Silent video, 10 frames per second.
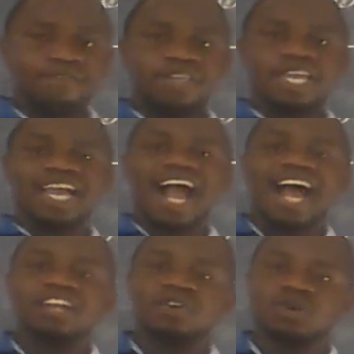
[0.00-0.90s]
here
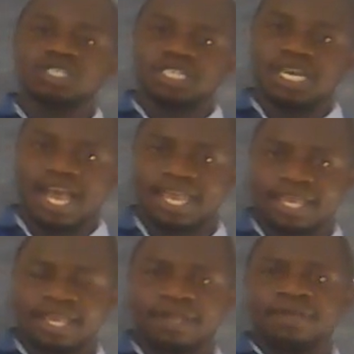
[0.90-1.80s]
are not
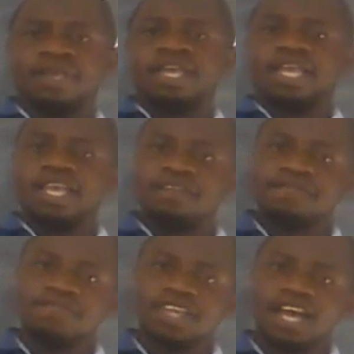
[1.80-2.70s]
like.
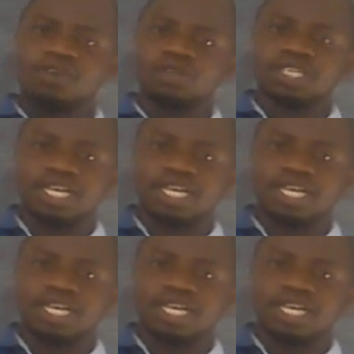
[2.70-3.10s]
If they are not